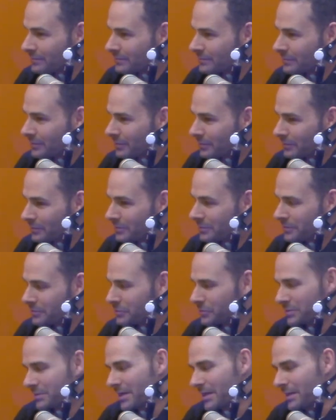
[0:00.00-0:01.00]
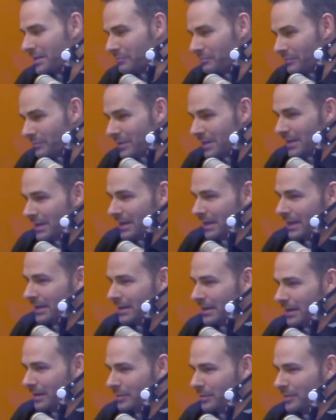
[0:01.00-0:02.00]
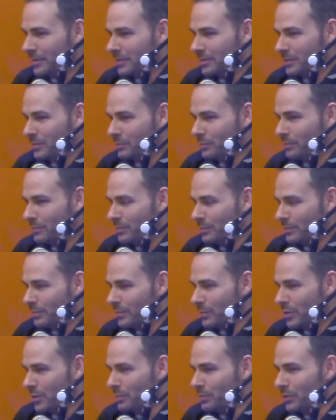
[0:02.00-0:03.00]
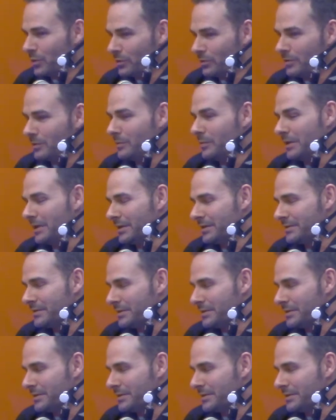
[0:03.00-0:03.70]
So it's just kind of, I think the beauty of being a